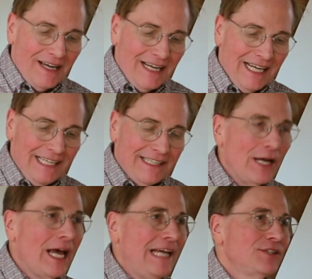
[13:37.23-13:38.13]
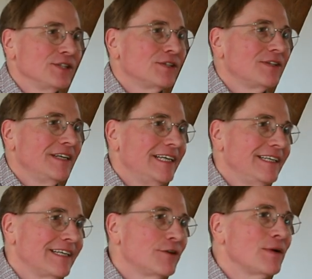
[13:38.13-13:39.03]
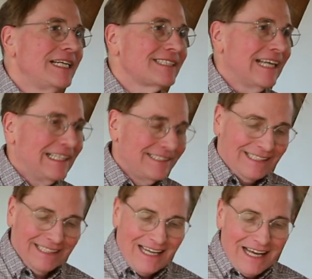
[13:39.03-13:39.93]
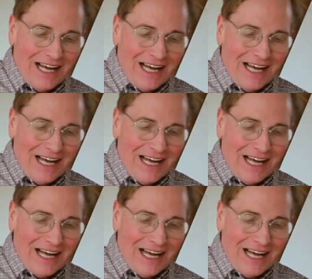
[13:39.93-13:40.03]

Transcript: uh, in the ancient, in the Greek sense,